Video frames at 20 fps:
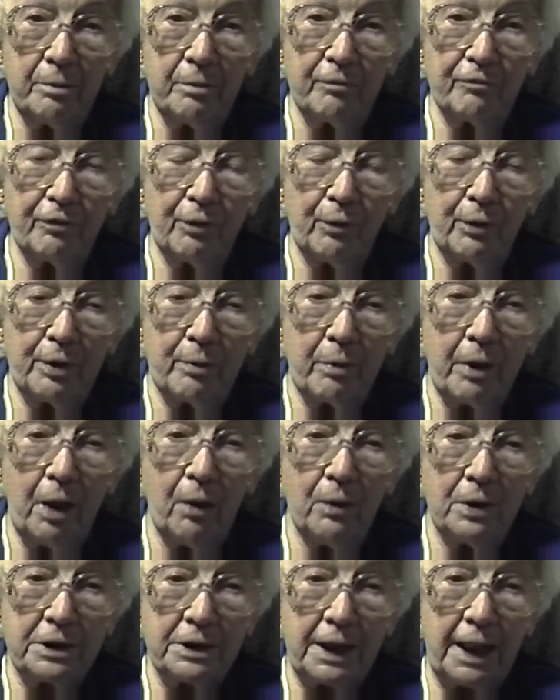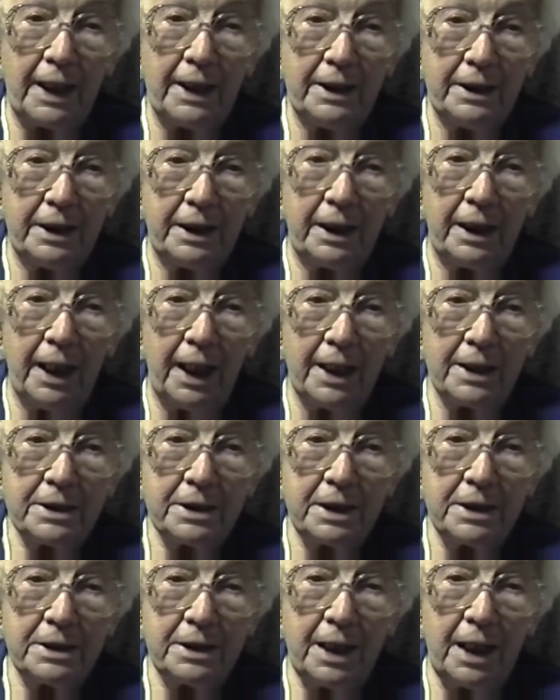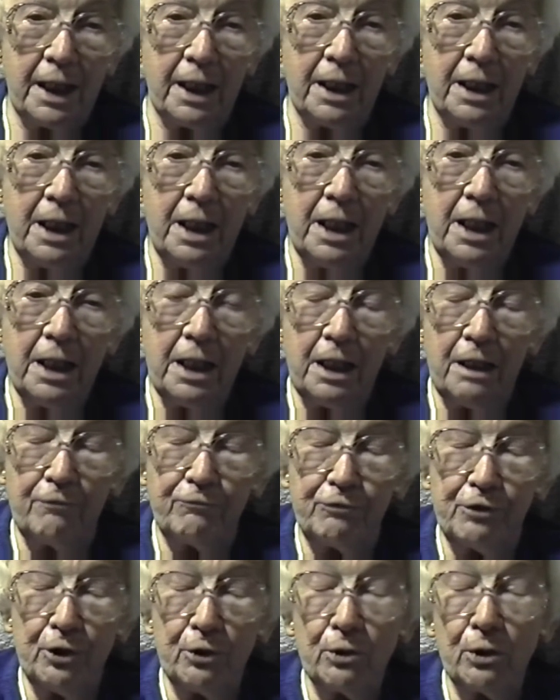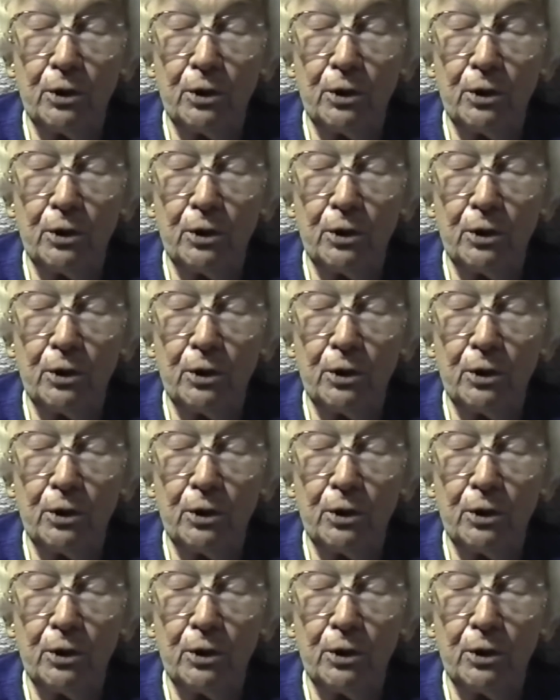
before the boys got here, I said, "Now, if you